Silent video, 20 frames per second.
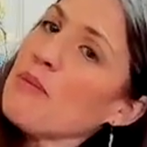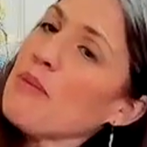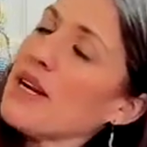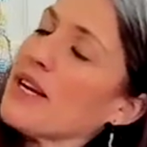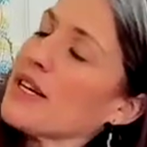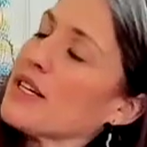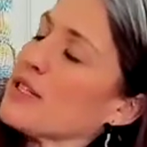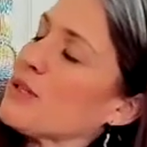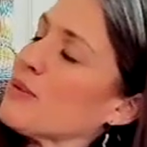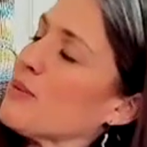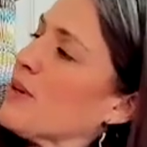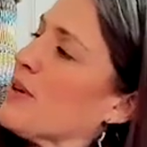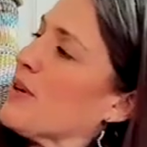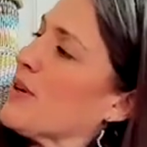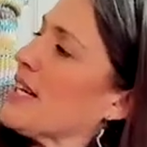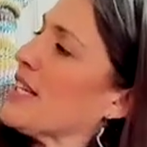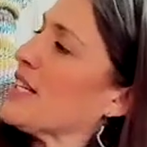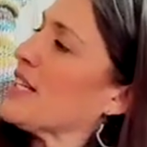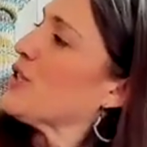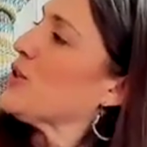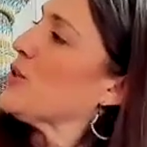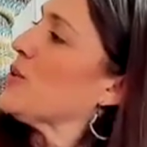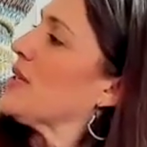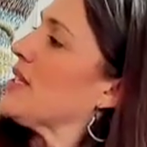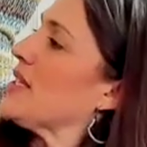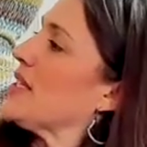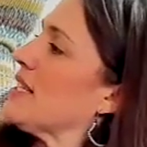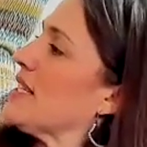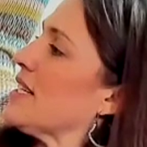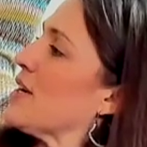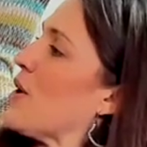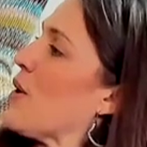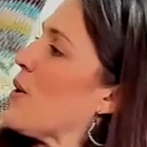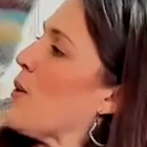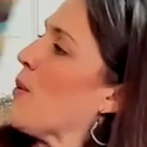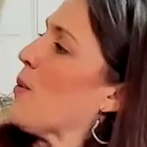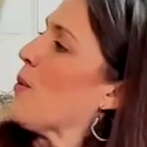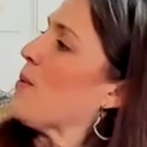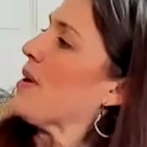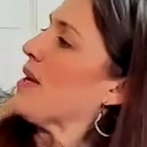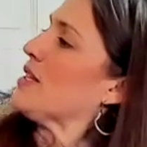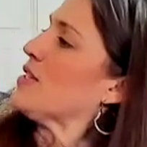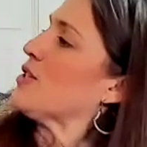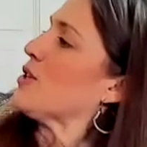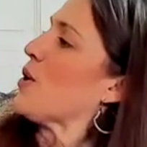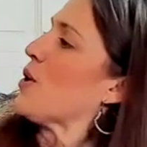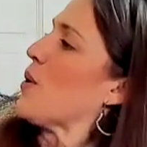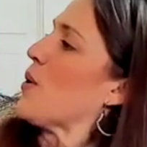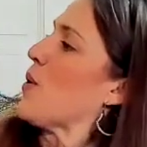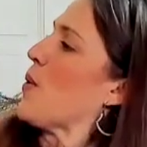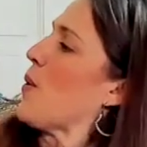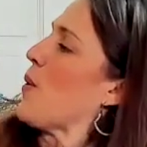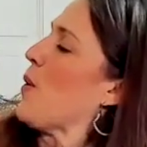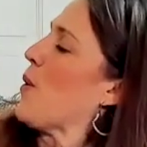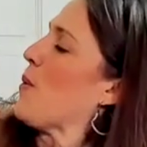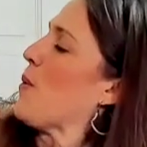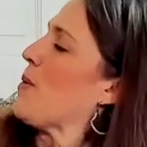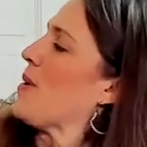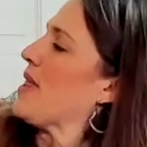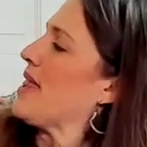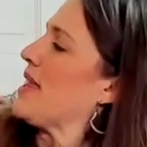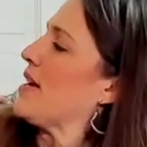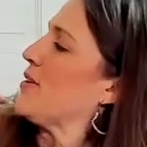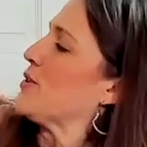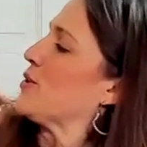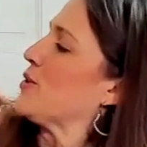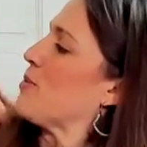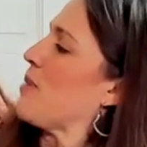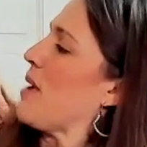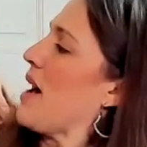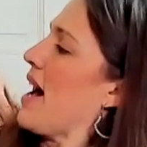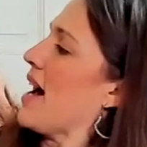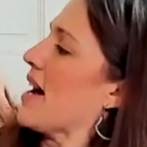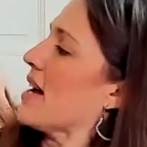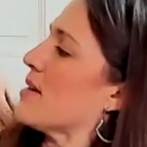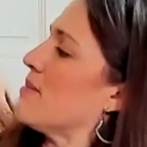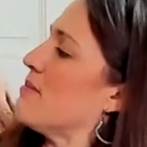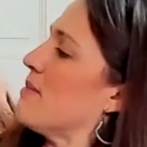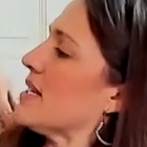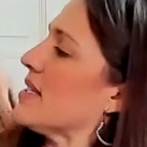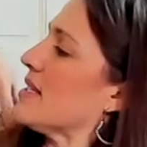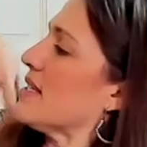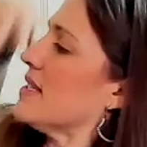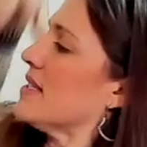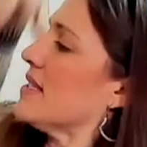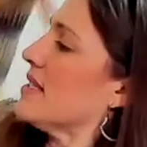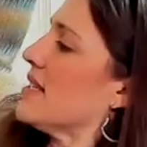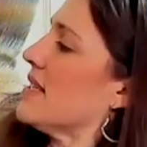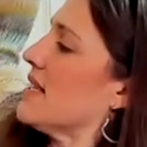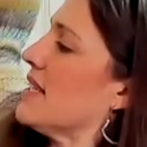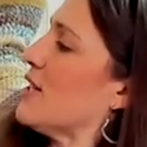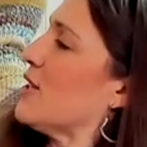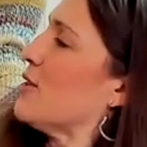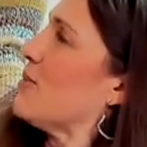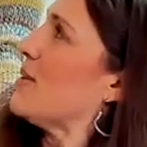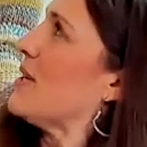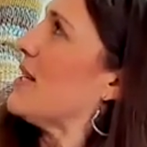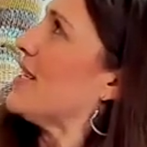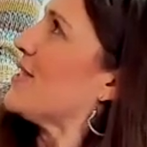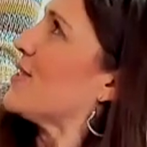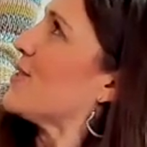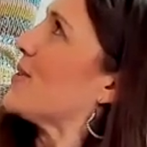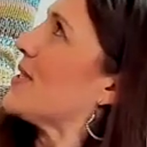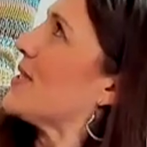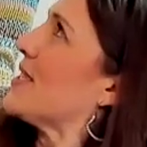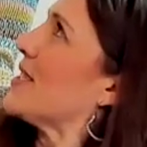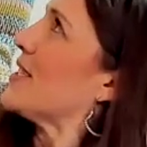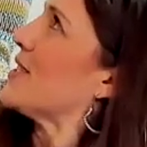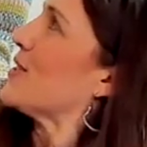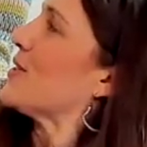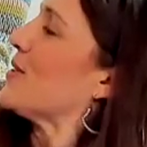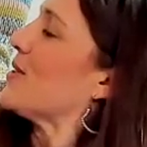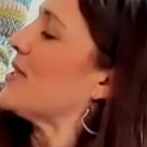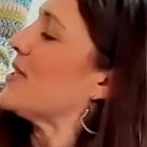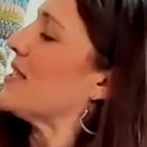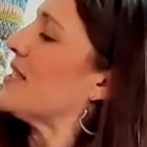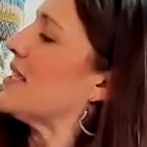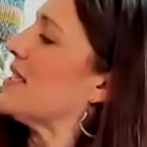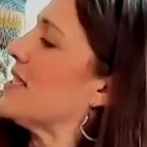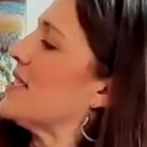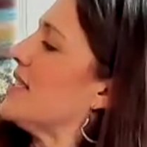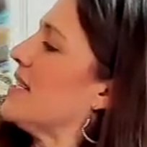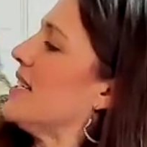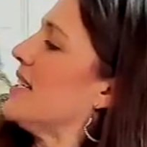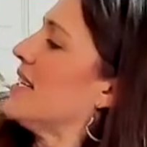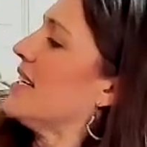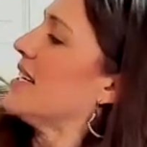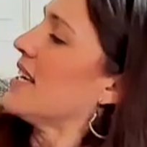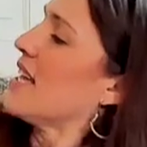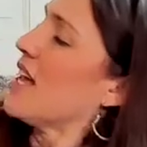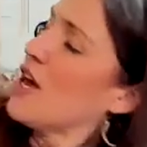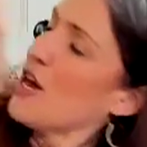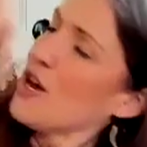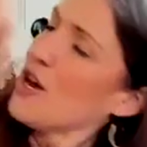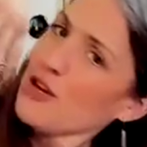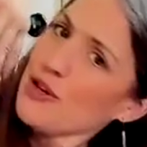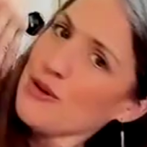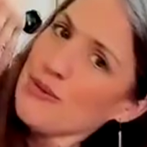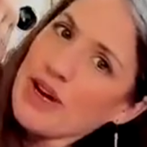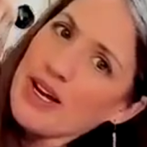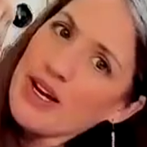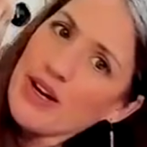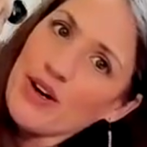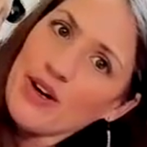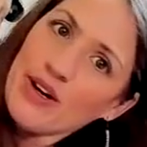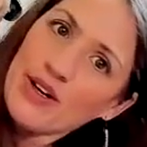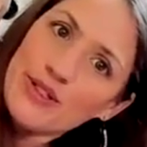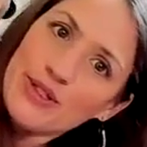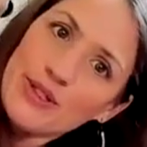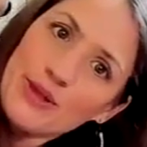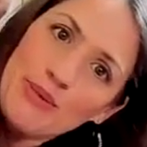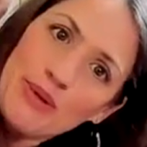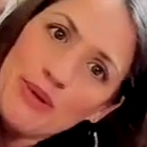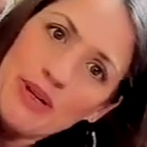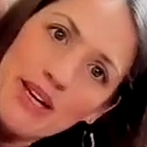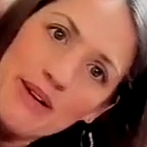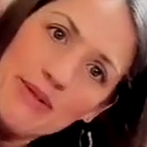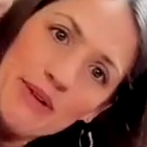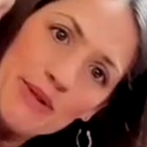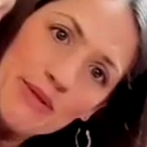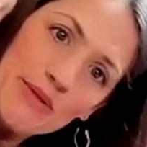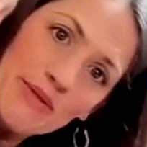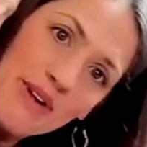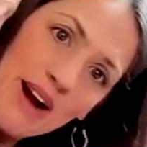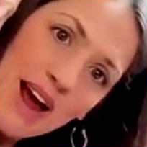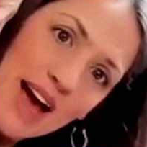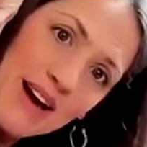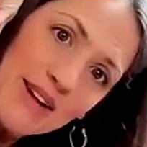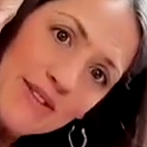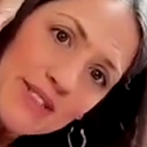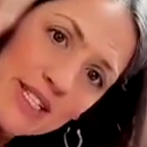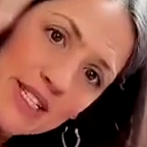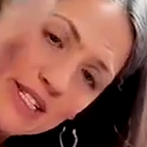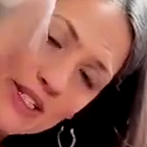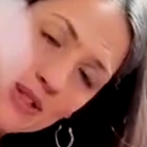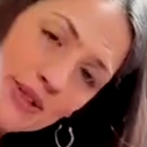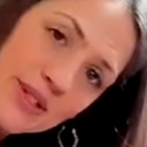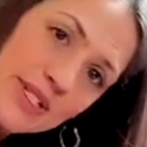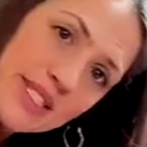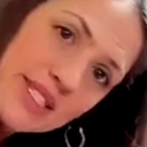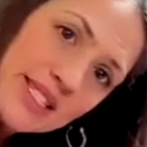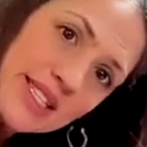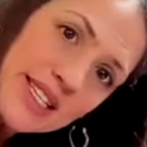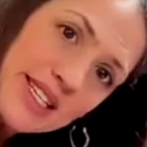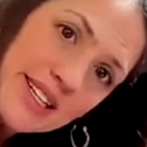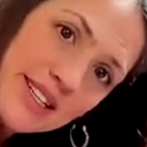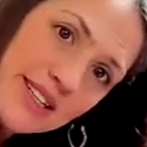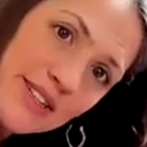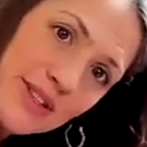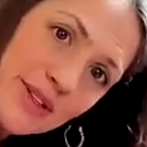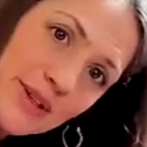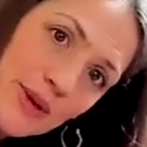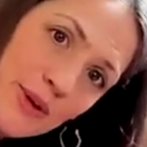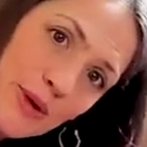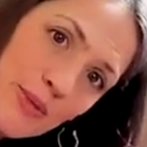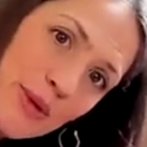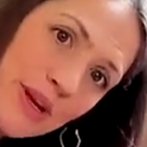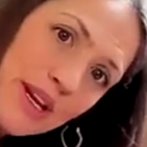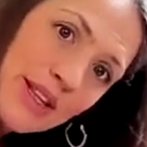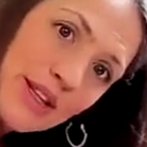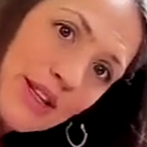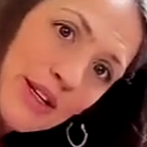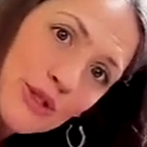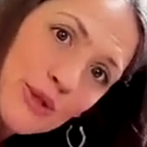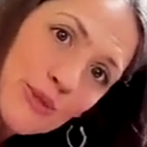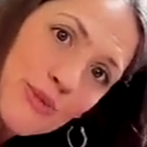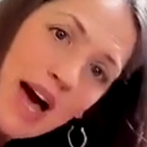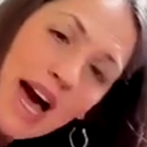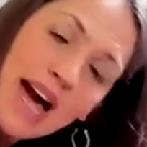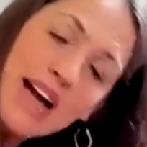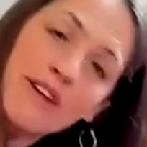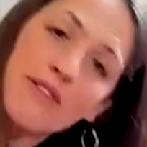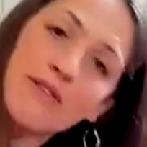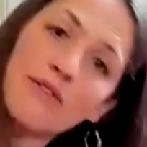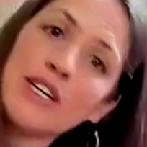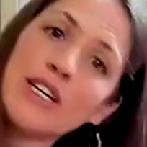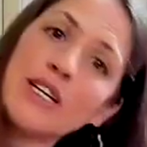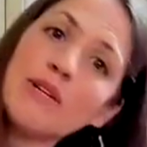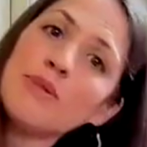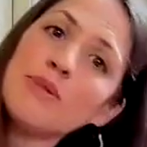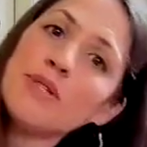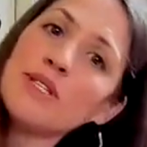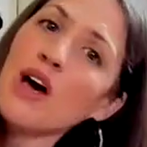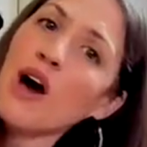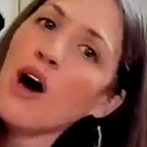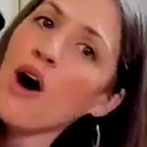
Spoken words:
But exploring twisting open to open those pec muscles a little bit, twisting towards the ceiling. You might also play with rounding towards the earth, opening those back ribs.